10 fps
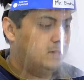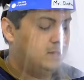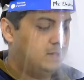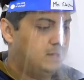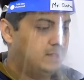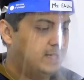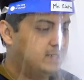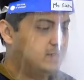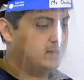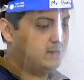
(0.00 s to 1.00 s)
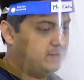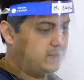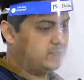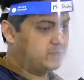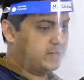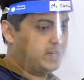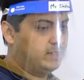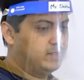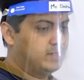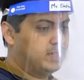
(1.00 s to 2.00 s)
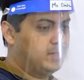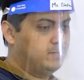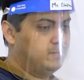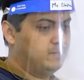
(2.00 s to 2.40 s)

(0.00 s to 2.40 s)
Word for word: Huh, that's enough. Let's try it this time.